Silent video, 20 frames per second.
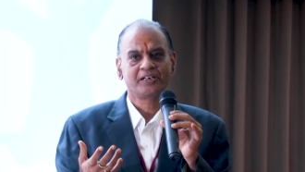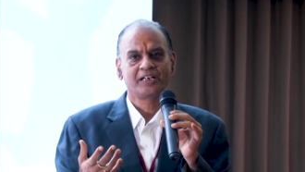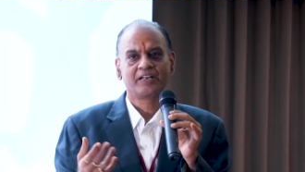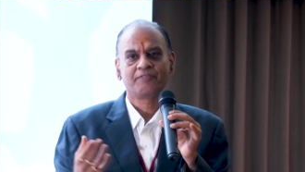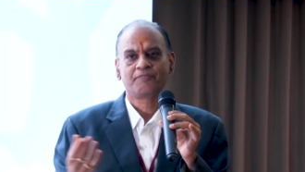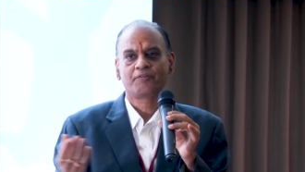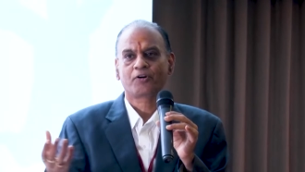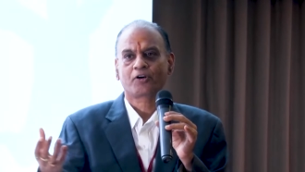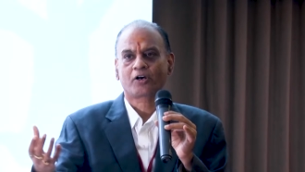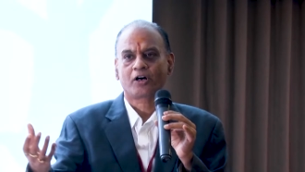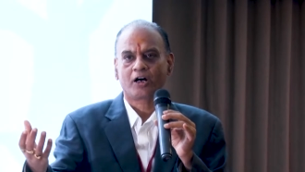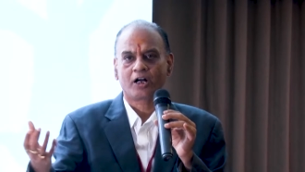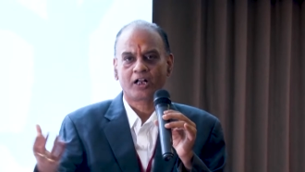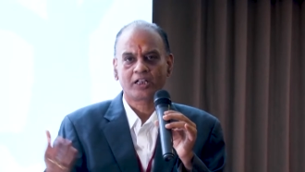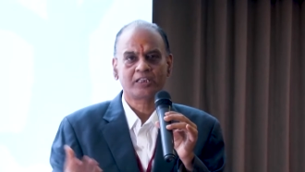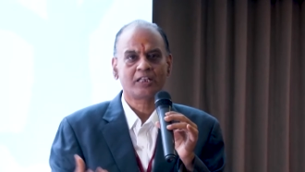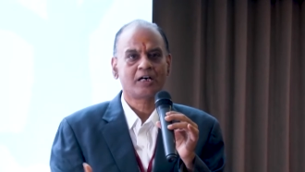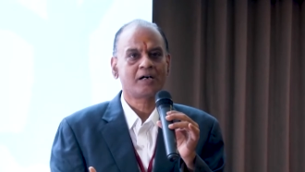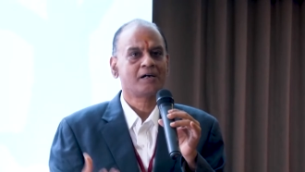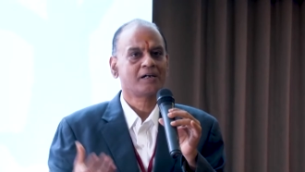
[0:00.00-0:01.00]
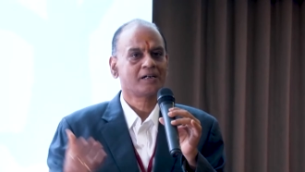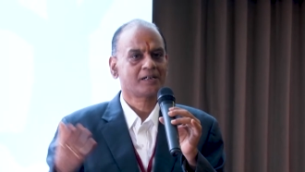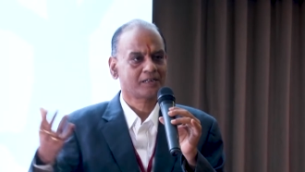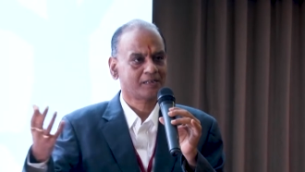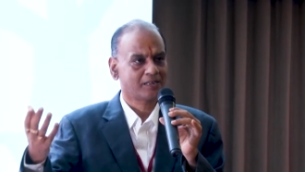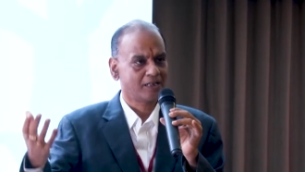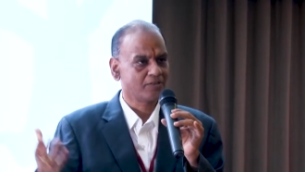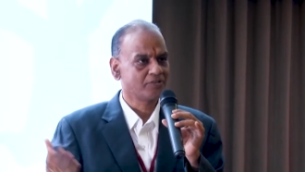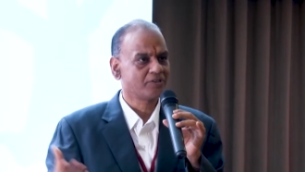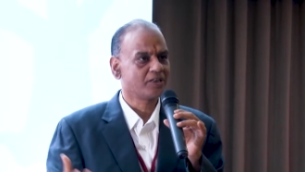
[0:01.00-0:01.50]
if you call the
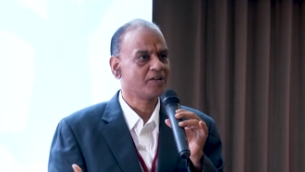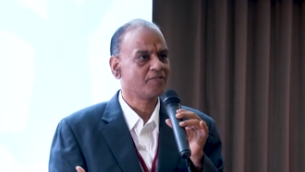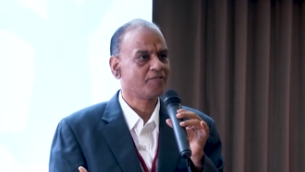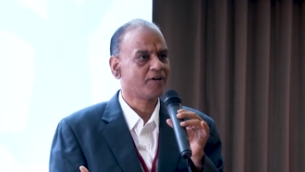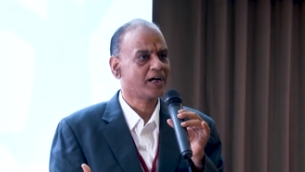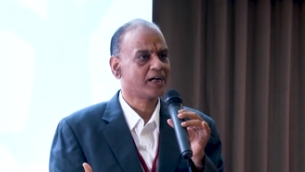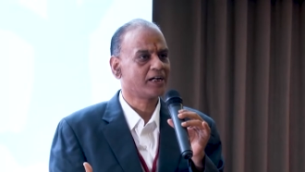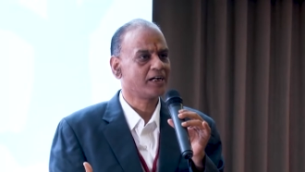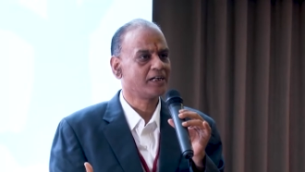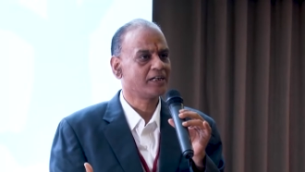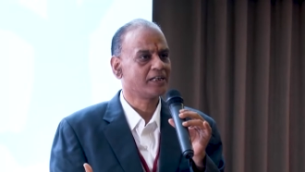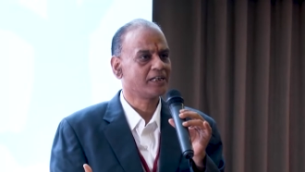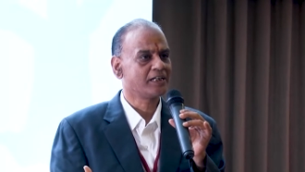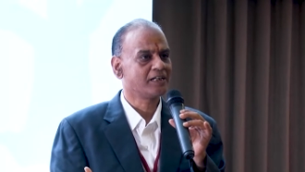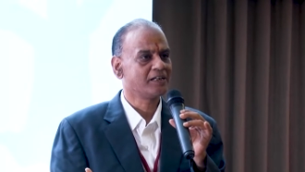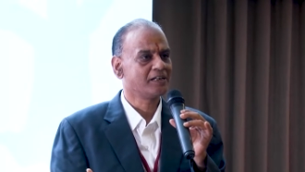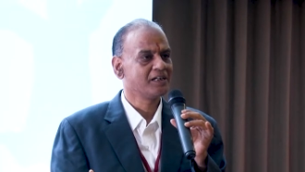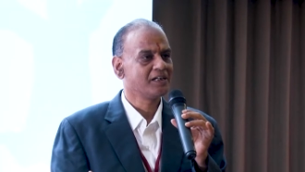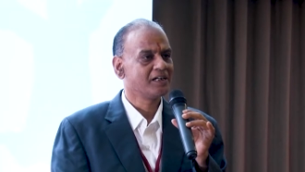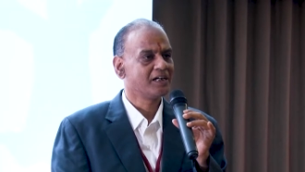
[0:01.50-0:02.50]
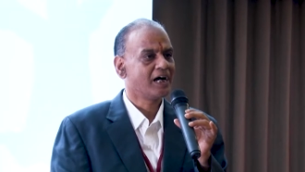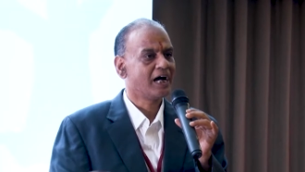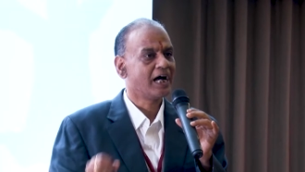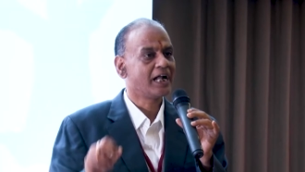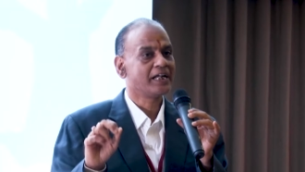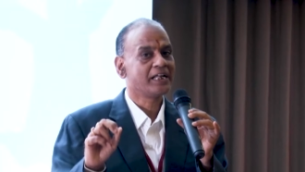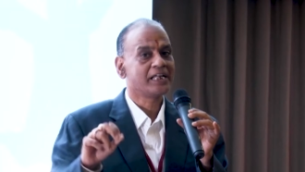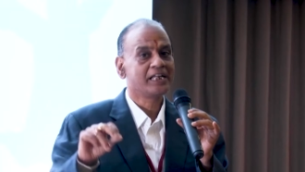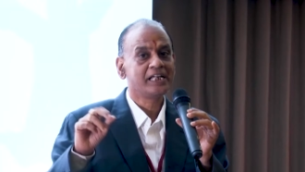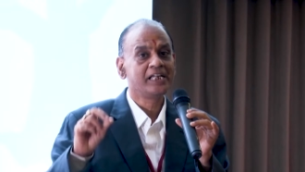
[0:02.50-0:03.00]
concerned faculty
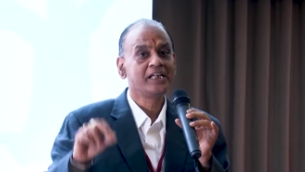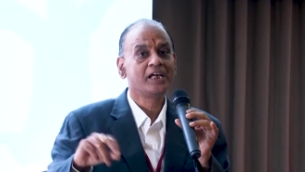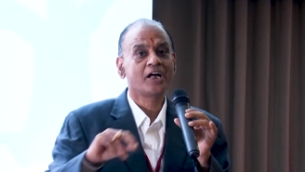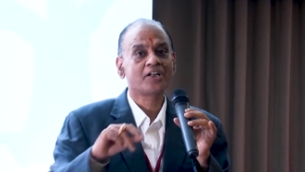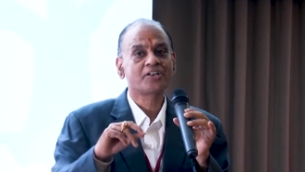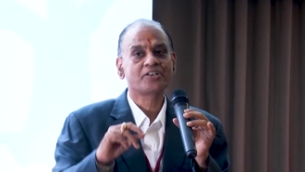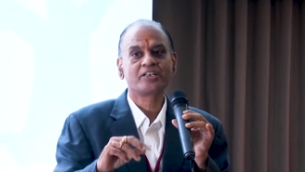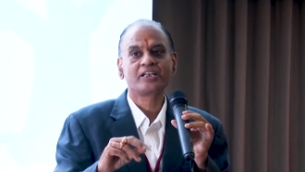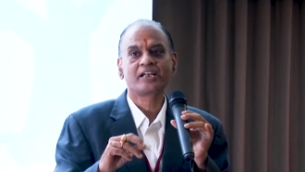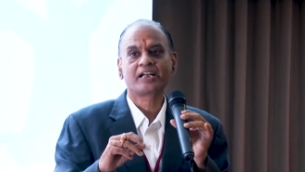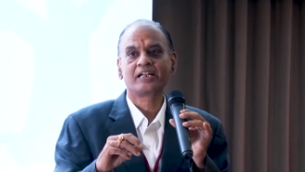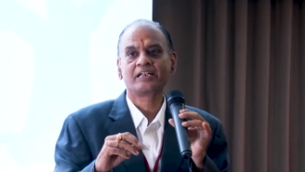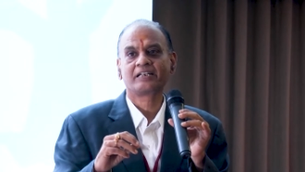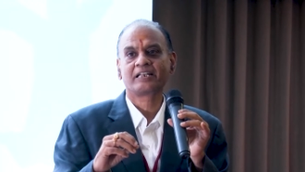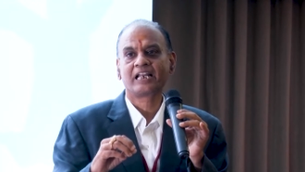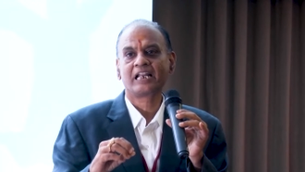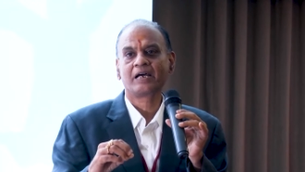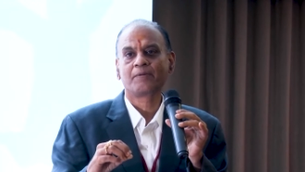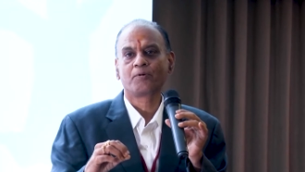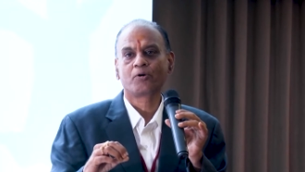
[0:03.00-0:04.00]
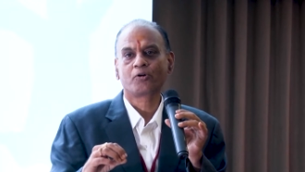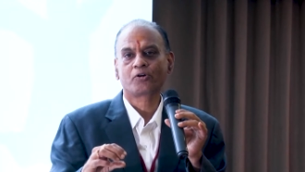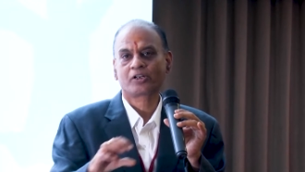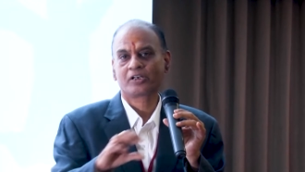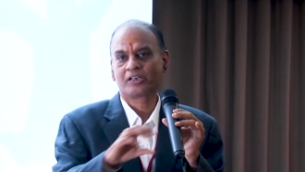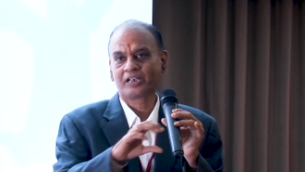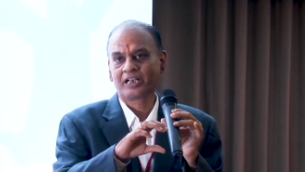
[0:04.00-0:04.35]
and he or she can tell about